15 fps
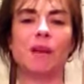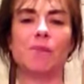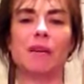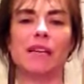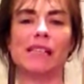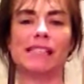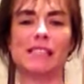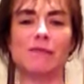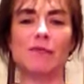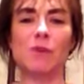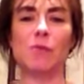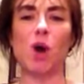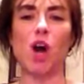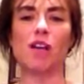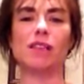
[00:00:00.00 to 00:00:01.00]
because if you
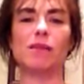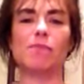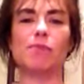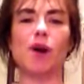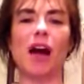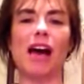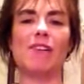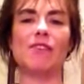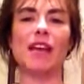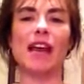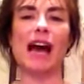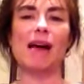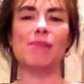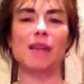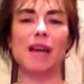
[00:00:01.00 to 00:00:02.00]
mark them private,
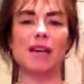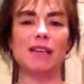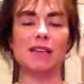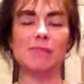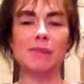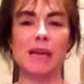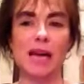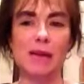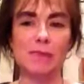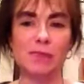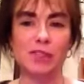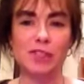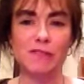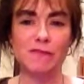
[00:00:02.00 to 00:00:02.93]
I'm not going to be able to